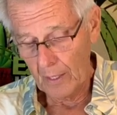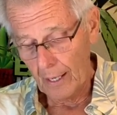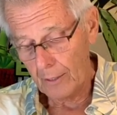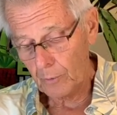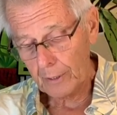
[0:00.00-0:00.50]

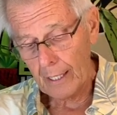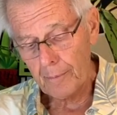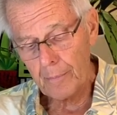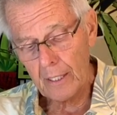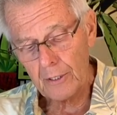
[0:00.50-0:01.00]
and what
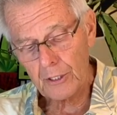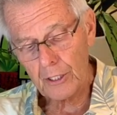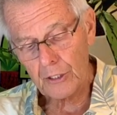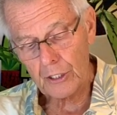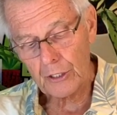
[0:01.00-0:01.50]
that means
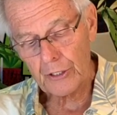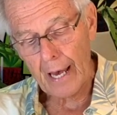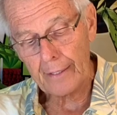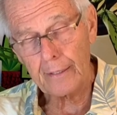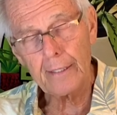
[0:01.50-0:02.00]
is
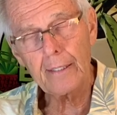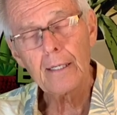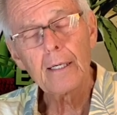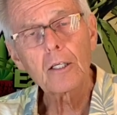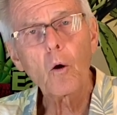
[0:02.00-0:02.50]
that the
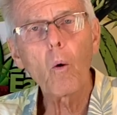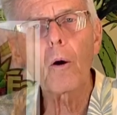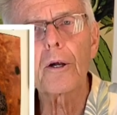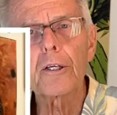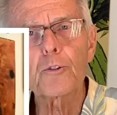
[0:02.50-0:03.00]

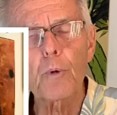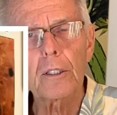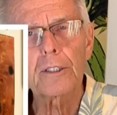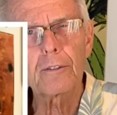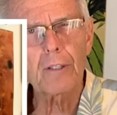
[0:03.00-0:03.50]
core is
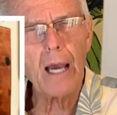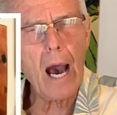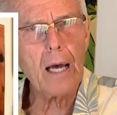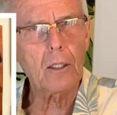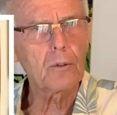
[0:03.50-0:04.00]
relatively
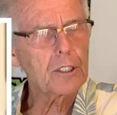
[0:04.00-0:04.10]
hollow.